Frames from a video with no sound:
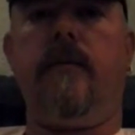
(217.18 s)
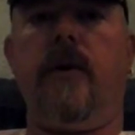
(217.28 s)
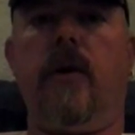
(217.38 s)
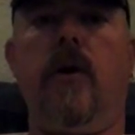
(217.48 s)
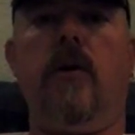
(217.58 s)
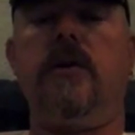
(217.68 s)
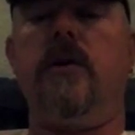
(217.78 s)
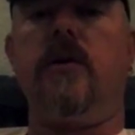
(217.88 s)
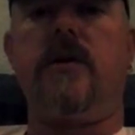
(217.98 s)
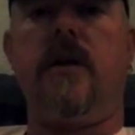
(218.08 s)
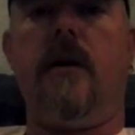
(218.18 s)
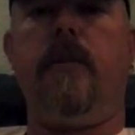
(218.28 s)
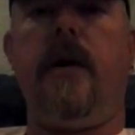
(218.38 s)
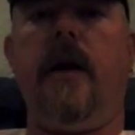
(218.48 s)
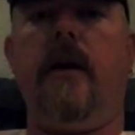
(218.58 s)
you're going to a sub
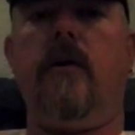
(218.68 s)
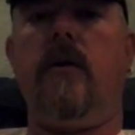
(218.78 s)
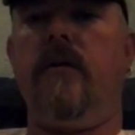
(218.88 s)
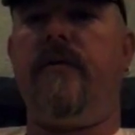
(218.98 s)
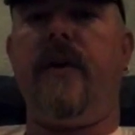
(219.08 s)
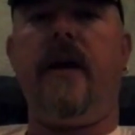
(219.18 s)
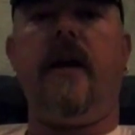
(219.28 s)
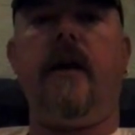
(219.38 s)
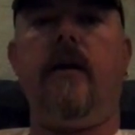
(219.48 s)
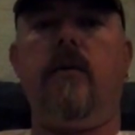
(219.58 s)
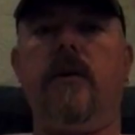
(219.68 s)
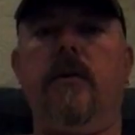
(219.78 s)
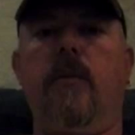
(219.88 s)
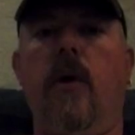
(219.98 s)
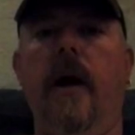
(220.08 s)
panel and feeding it with a
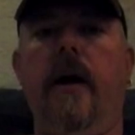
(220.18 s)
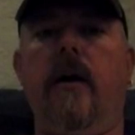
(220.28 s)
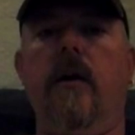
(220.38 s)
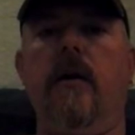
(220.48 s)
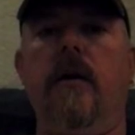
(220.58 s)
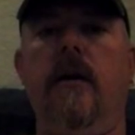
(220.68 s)
breaker.